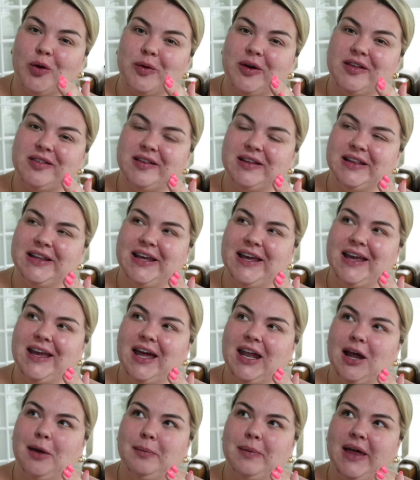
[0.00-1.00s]
recently
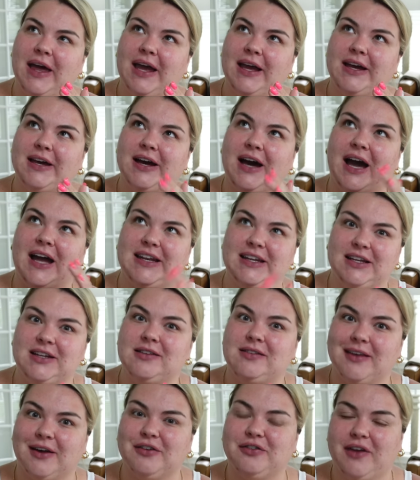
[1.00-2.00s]
and I'm like, I need
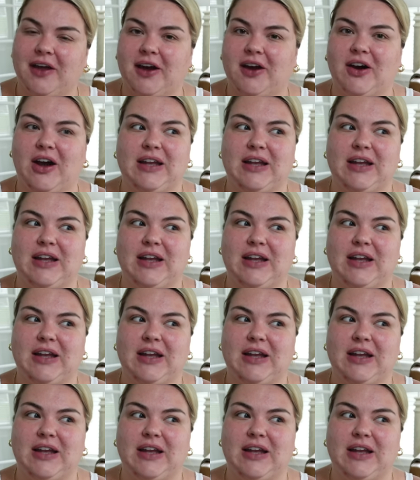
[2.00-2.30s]
self-care.